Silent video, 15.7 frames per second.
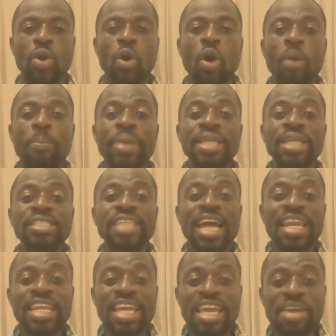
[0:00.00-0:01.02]

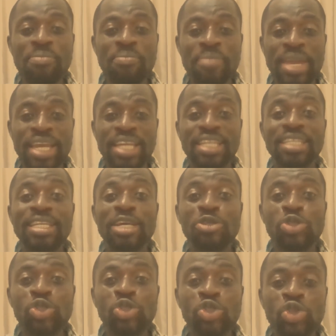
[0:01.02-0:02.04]
Obenyanemi the
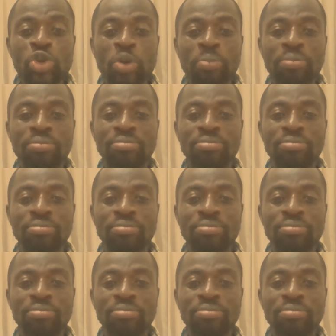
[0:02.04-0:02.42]
sium.